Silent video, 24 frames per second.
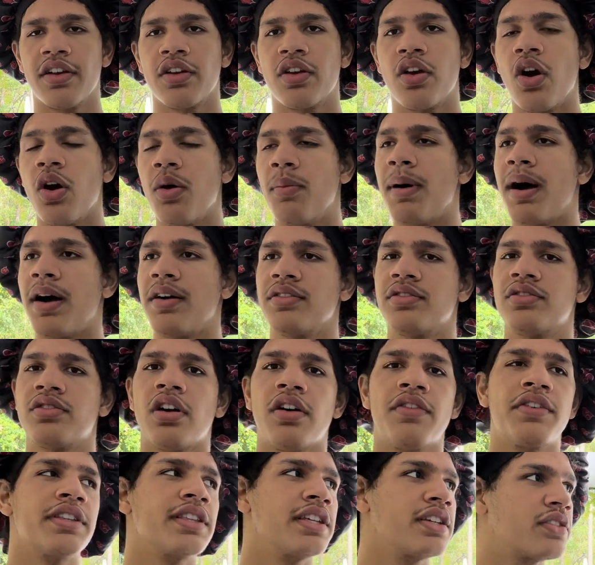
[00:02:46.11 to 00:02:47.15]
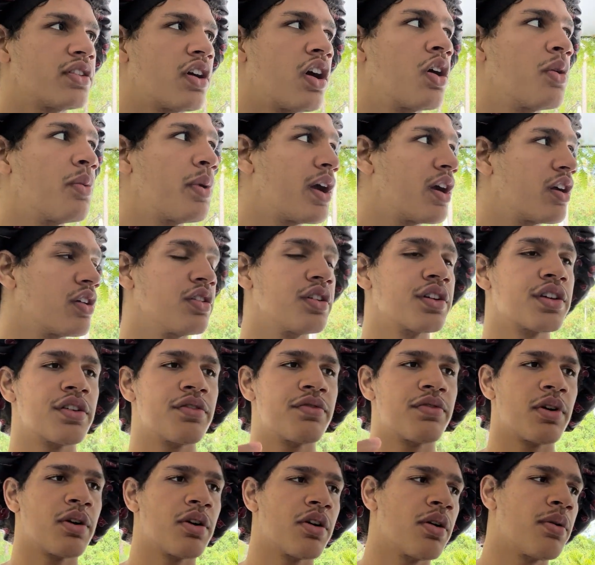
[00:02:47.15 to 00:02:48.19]
go about solving things our way or looking
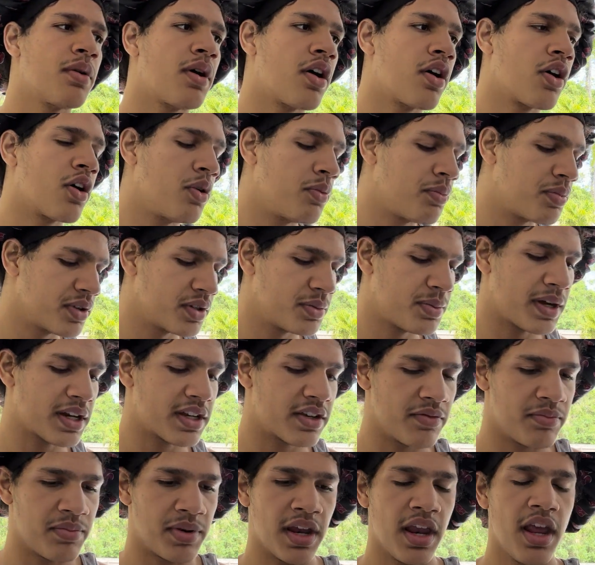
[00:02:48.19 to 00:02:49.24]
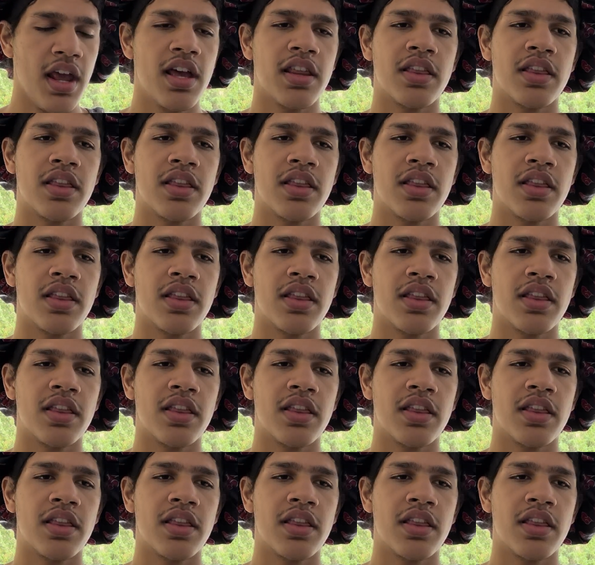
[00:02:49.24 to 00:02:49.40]
for our own perspective. But